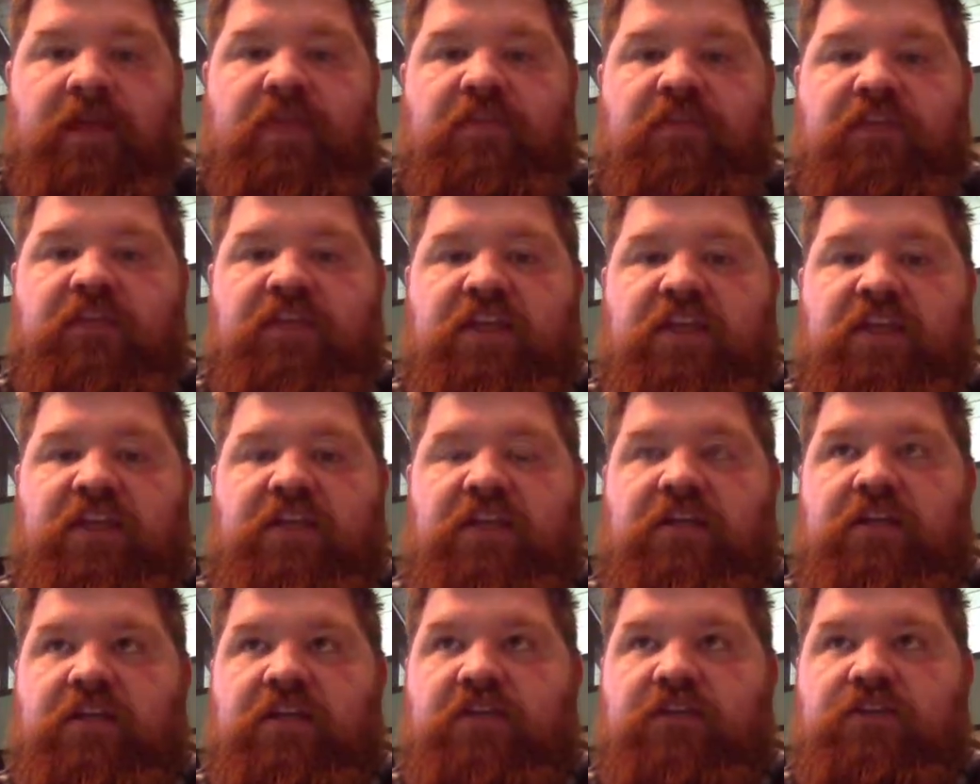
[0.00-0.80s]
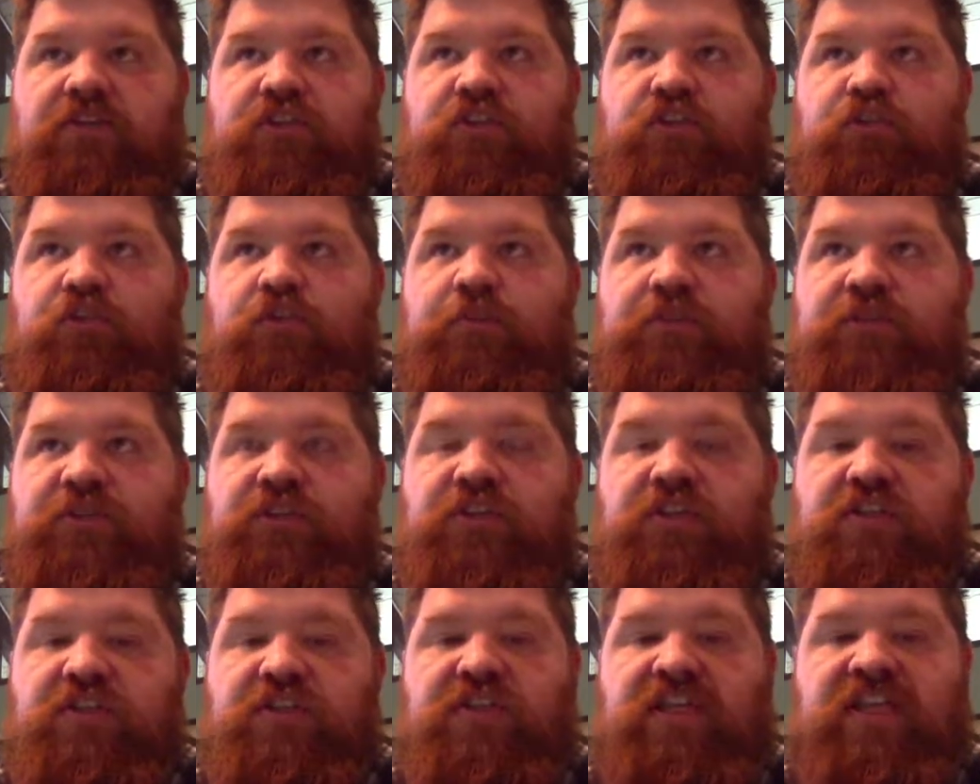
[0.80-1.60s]
The tubes
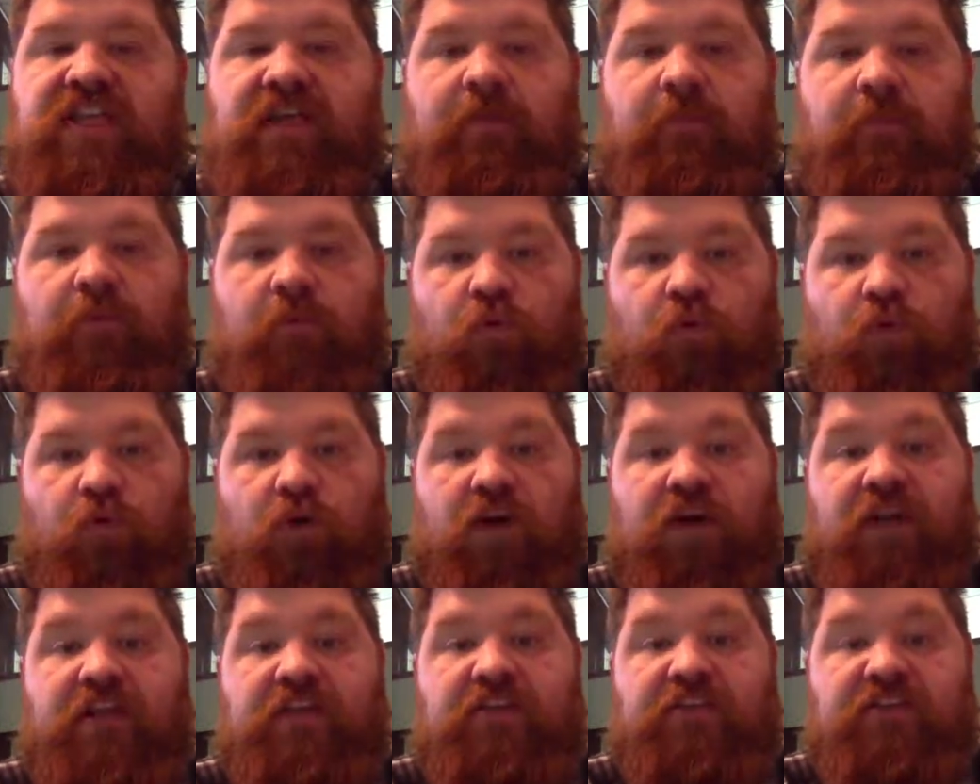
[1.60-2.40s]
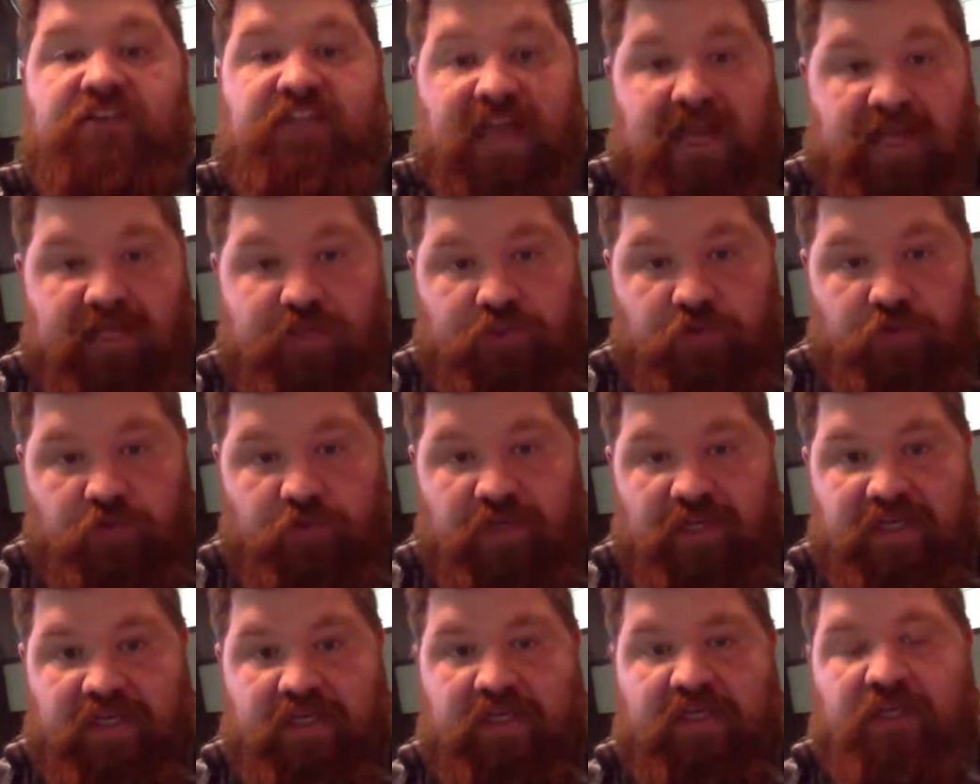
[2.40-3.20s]
just get more
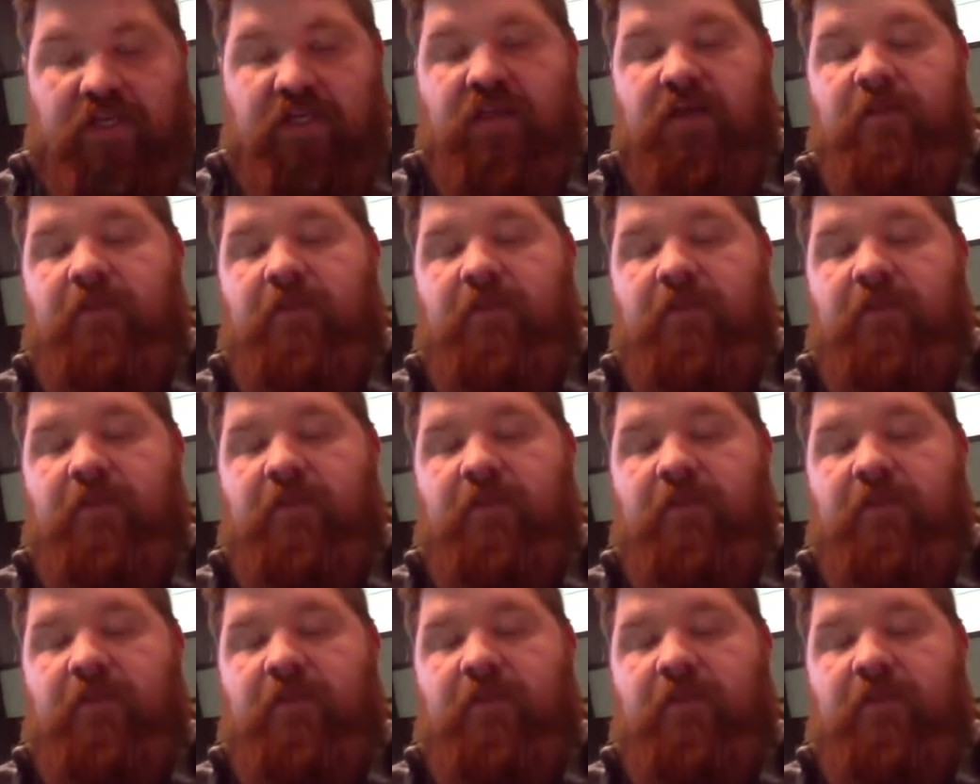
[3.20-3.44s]
saturated.